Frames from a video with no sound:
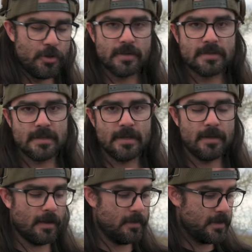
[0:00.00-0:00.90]
you can
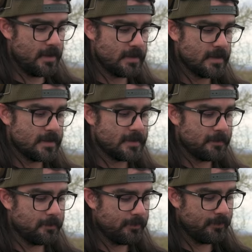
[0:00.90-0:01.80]
see, this
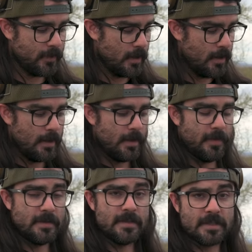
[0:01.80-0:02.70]

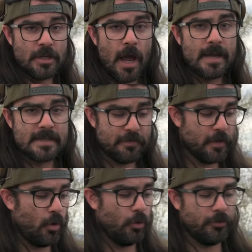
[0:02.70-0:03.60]
is not
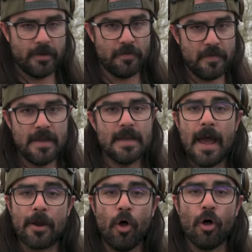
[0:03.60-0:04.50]
difficult to defeat
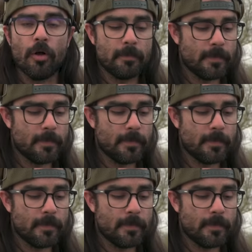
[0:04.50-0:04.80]
at all.